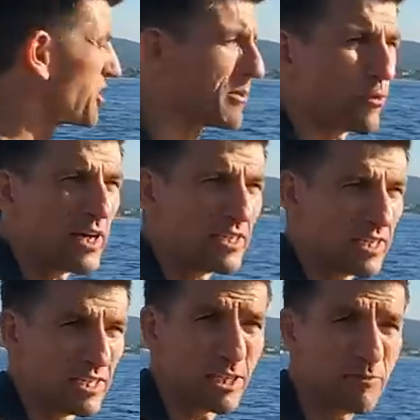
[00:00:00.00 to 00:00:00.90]
Zipwake
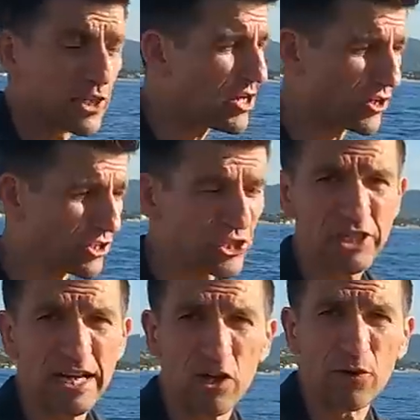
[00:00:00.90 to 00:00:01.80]
system so you could just
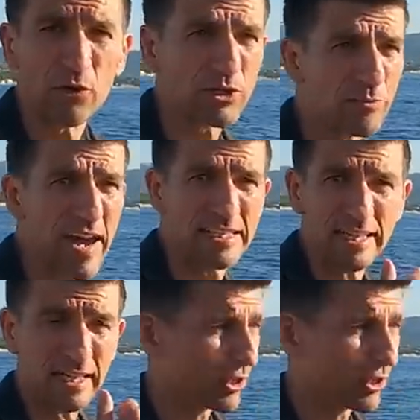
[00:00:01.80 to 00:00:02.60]
set it on automatic